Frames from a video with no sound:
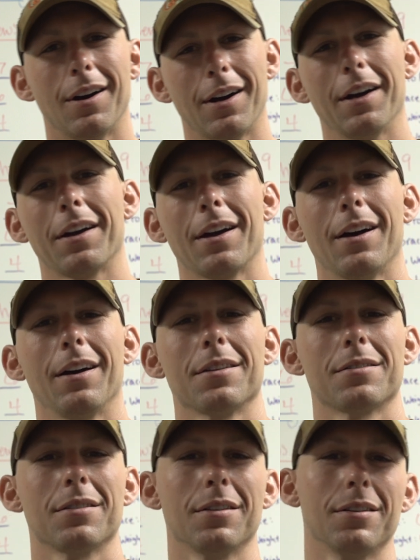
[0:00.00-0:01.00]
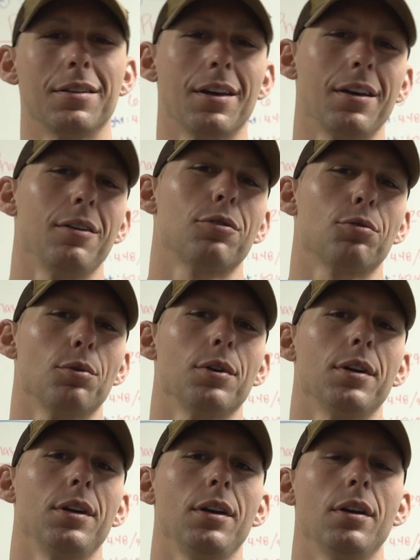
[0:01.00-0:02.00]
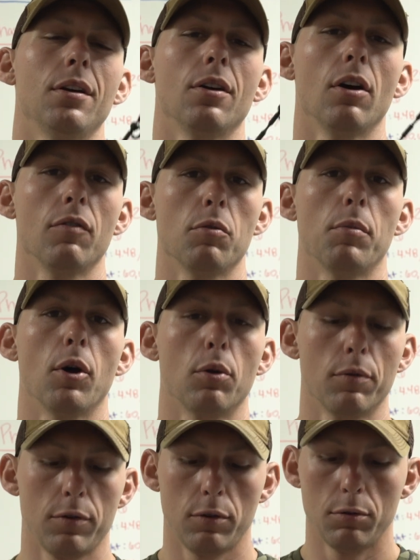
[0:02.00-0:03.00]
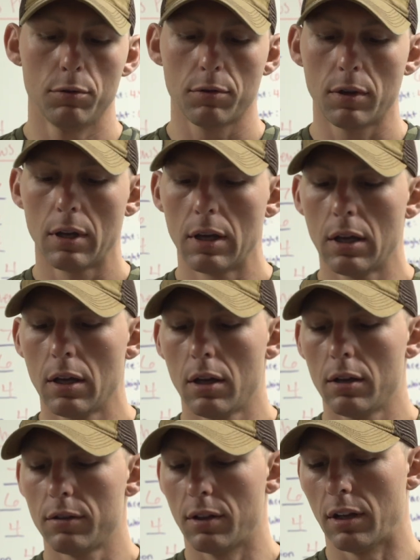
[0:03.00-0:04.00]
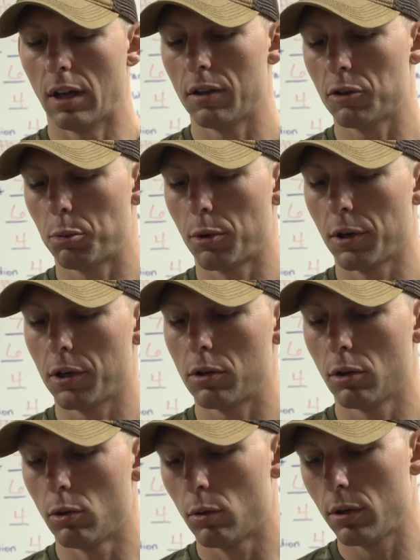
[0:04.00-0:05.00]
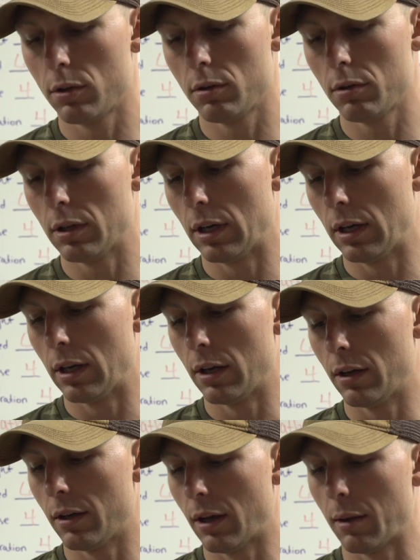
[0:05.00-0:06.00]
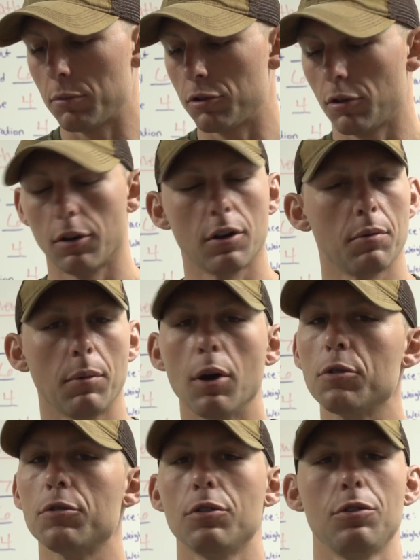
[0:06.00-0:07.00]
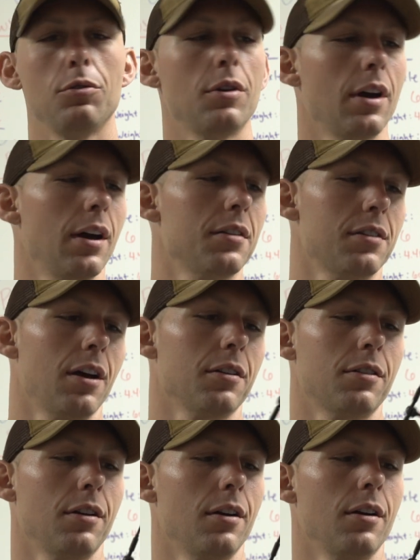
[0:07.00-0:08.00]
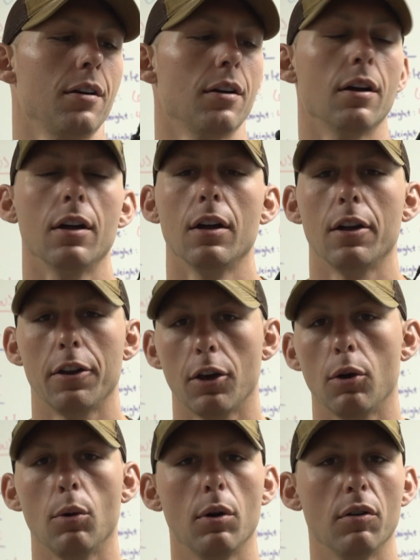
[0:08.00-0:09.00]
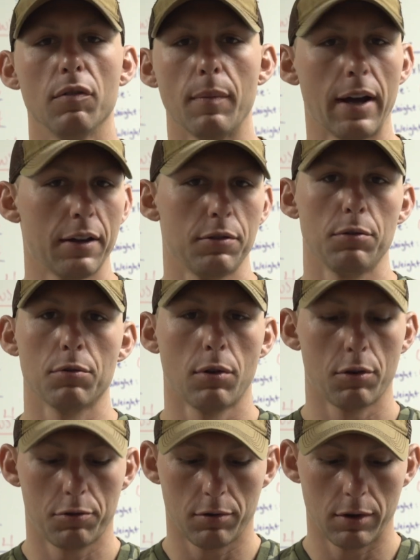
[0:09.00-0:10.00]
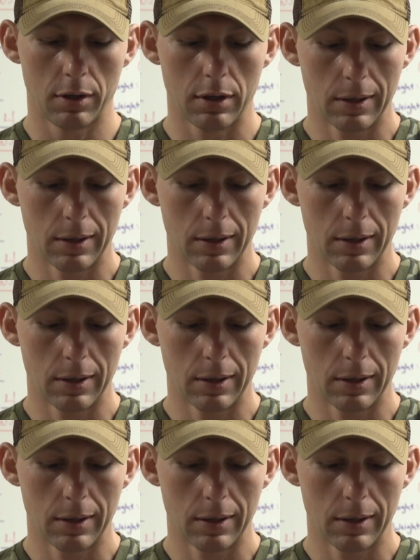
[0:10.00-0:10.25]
All right, guys, day 3 of the bow reviews. Today's a pretty cool one. I'm sure most of you guys out there know of Mathews Archery.